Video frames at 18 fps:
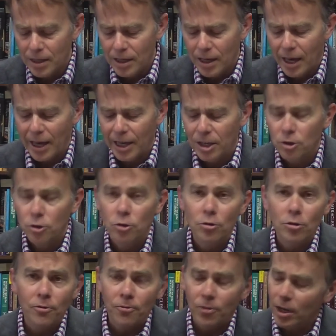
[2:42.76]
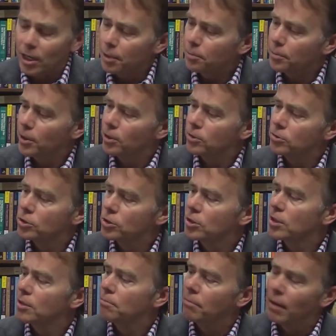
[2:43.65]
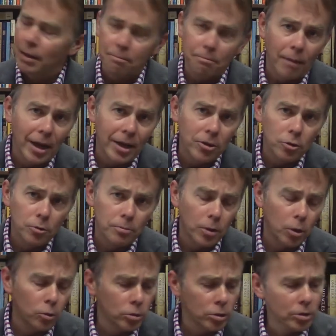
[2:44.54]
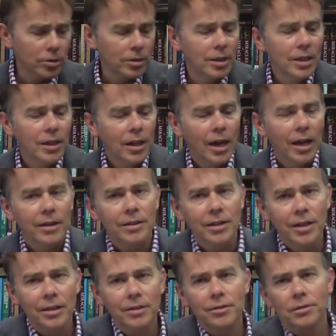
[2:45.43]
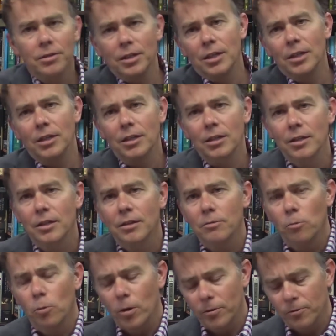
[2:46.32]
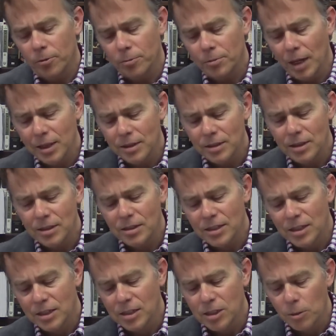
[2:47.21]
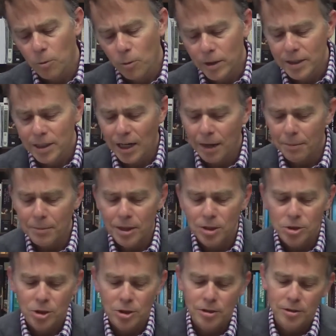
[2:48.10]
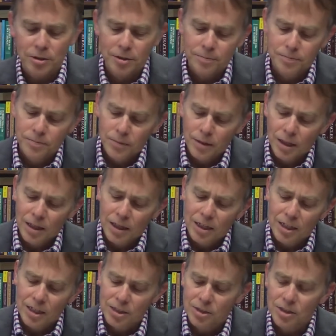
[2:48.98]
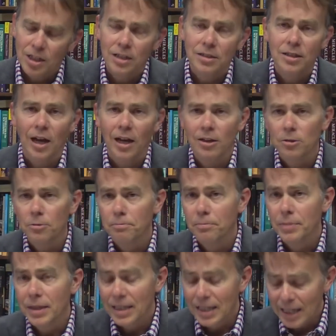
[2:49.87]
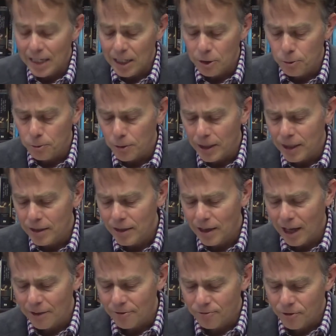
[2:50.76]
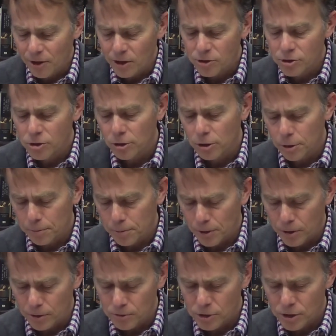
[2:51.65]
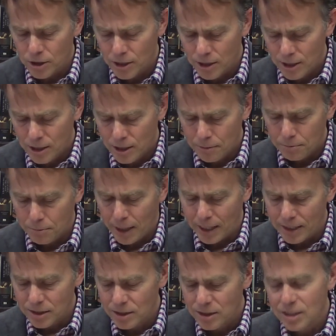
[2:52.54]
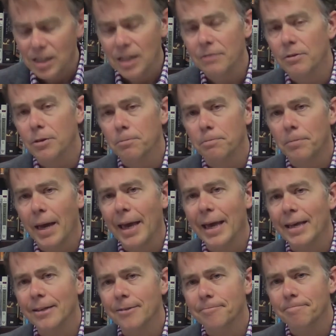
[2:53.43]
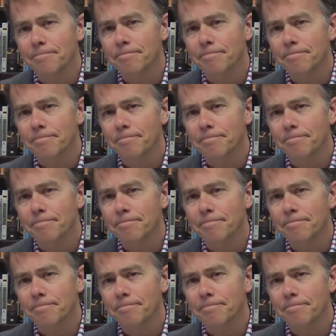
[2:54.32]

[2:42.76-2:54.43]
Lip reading: a Unified Approach by Michael Bowler. And then the one from 1961 that I mentioned is entitled Beginning Greek, a Functional Approach by Stephen Payne.